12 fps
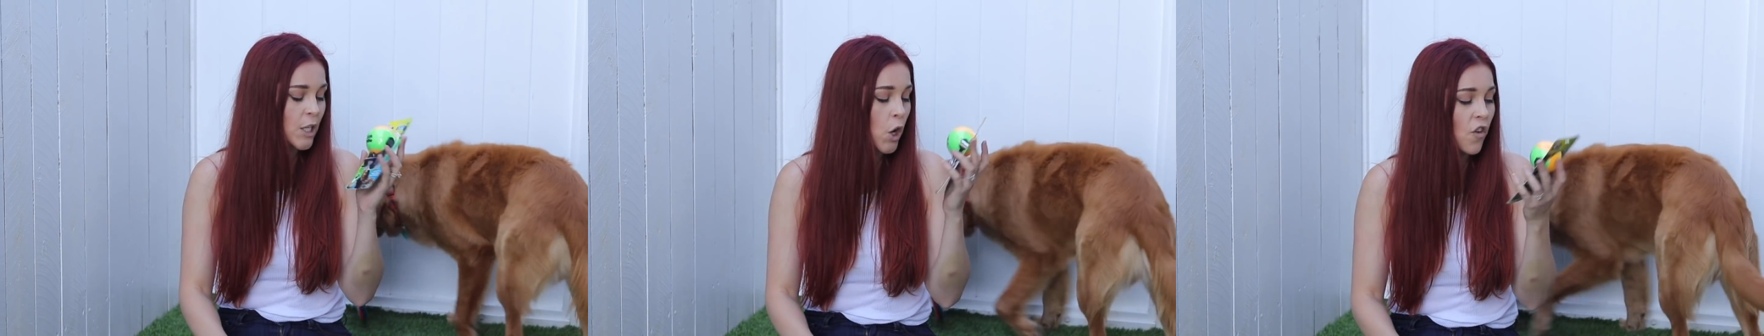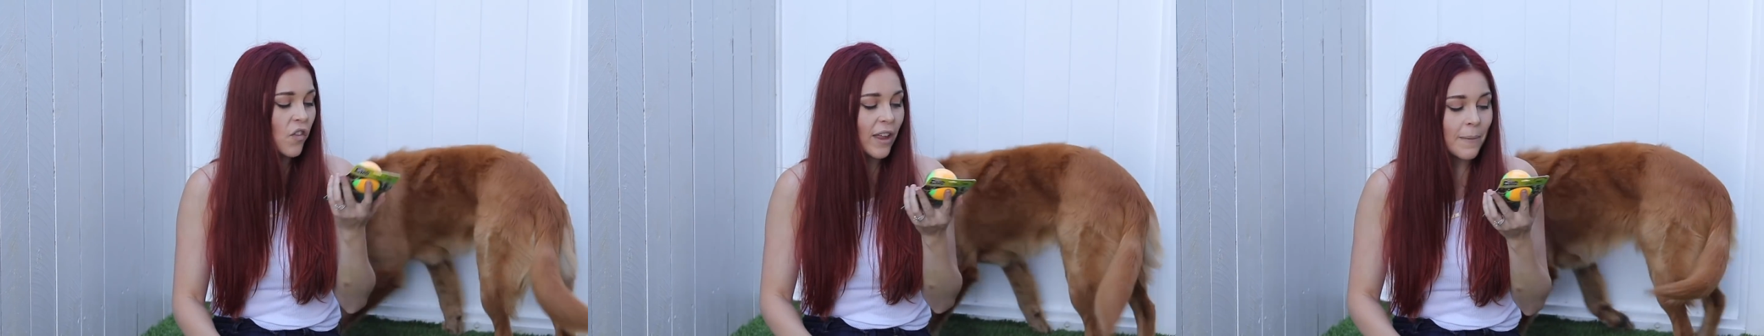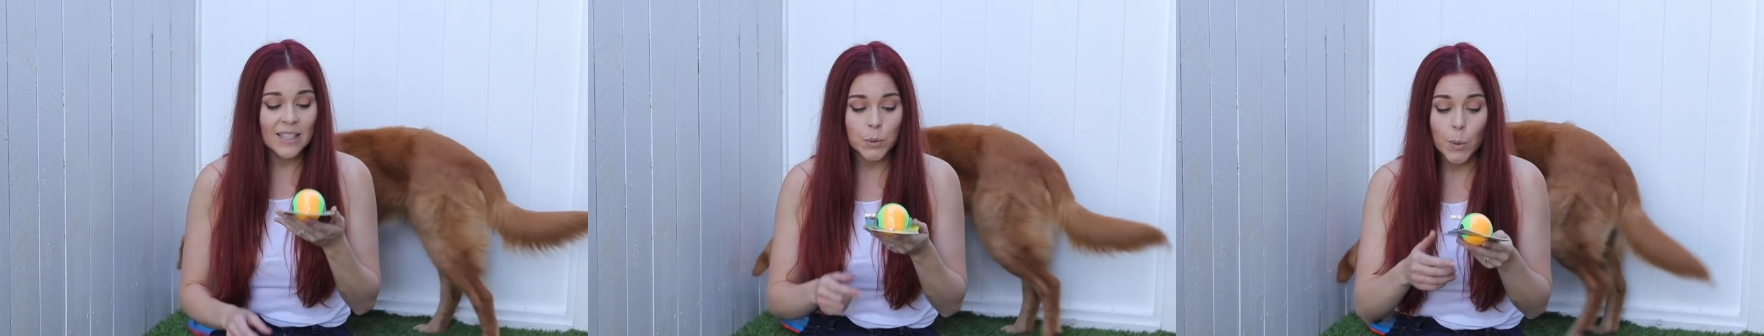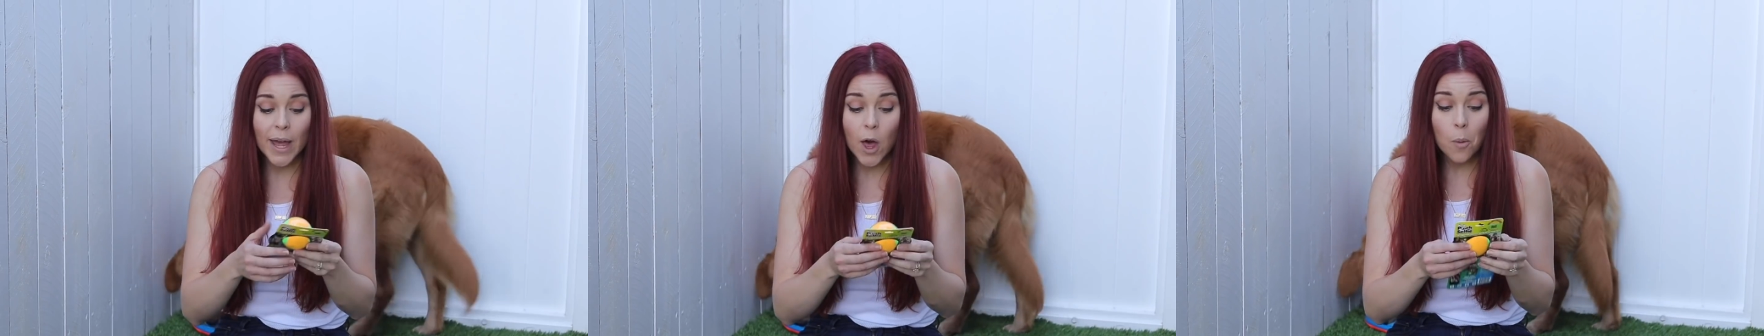So hopefully
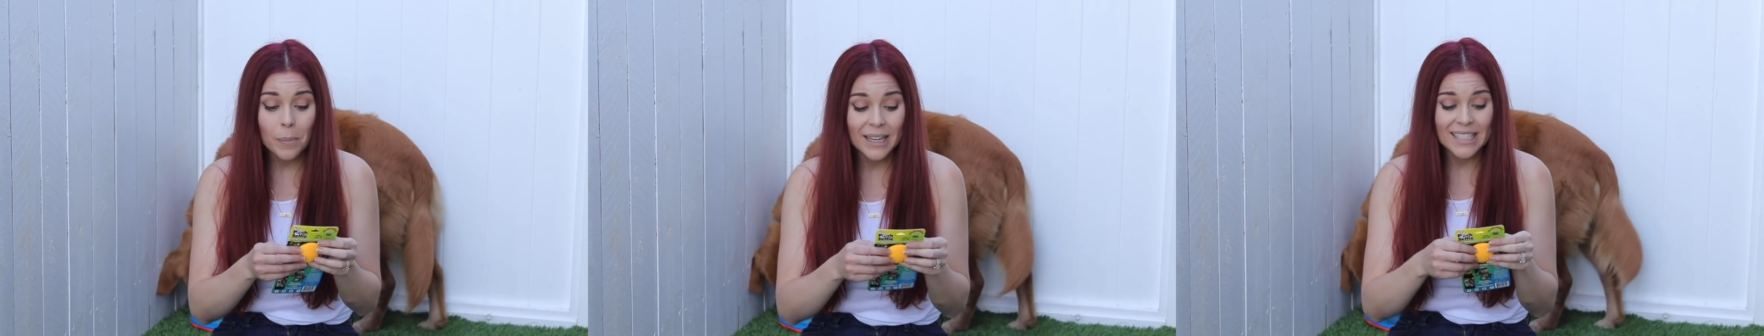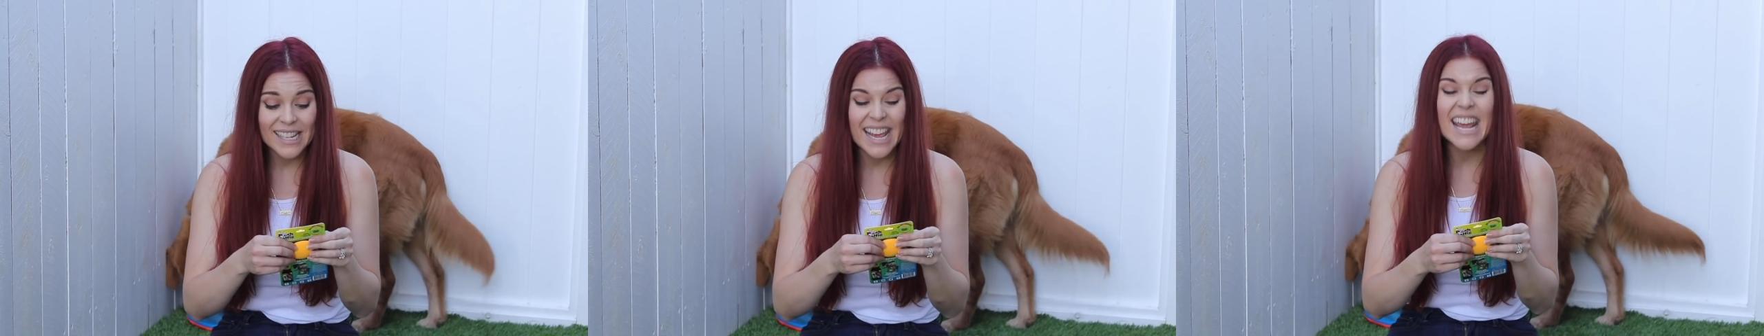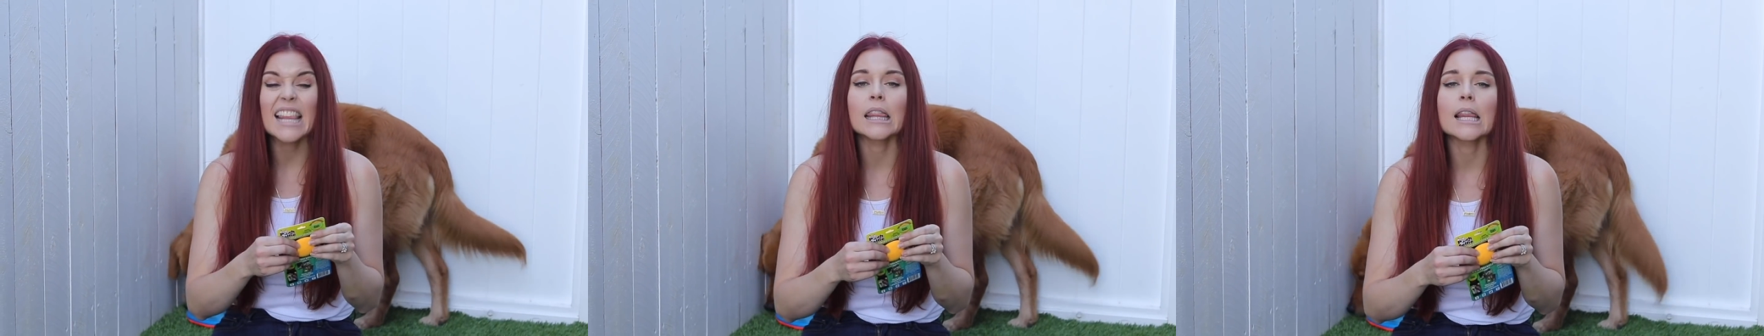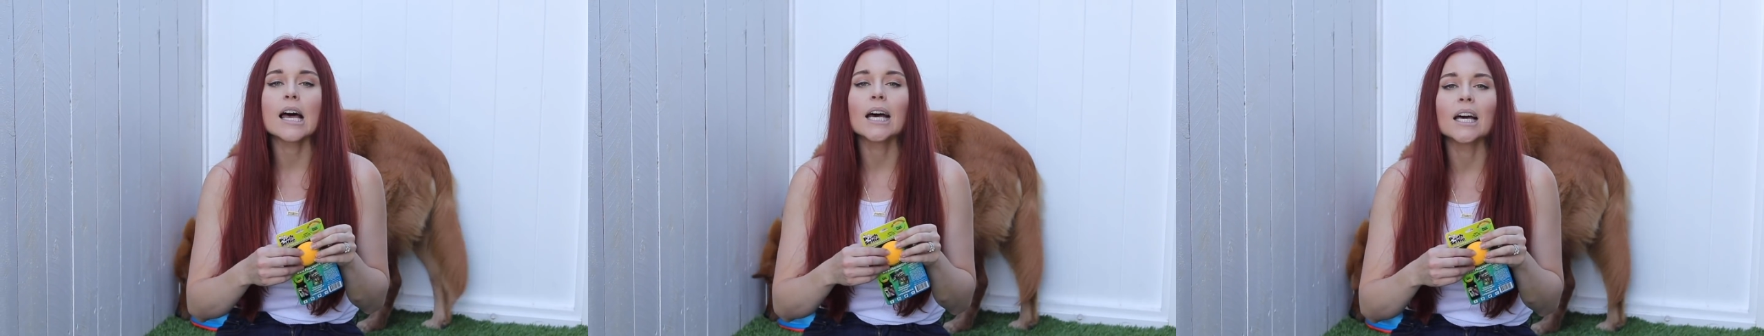this will help because he
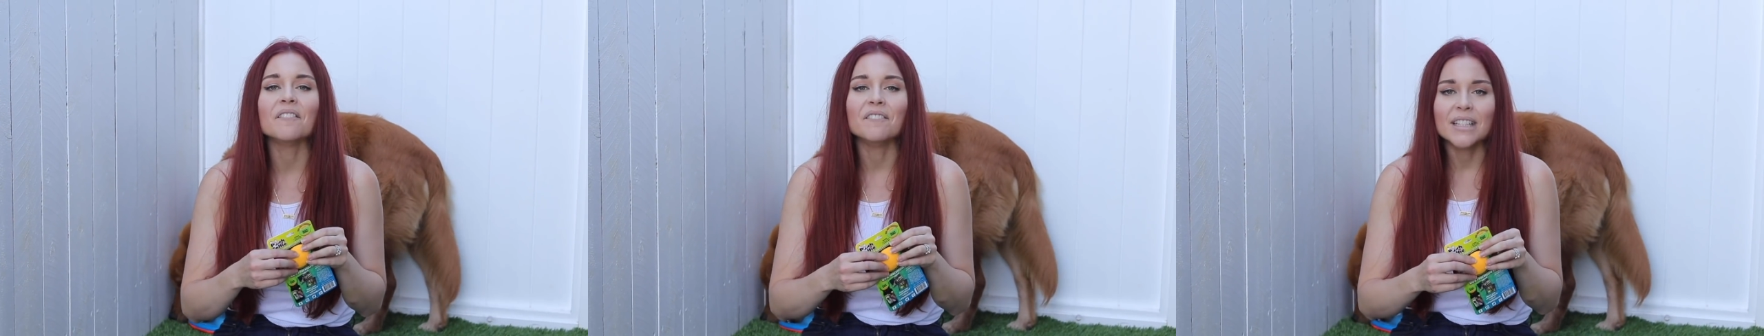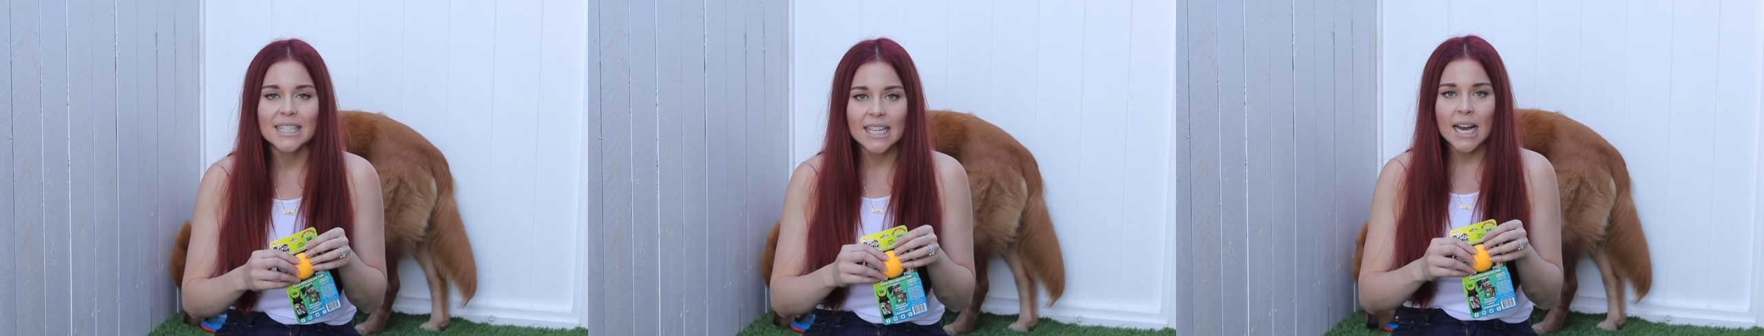loves